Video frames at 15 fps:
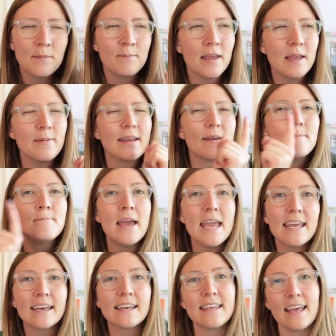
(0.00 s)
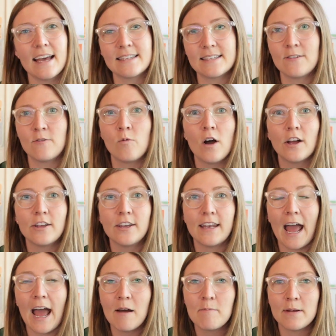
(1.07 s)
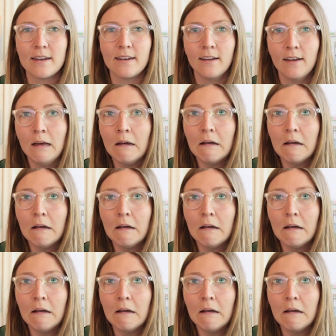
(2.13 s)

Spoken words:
and maybe make a guess of what could happen.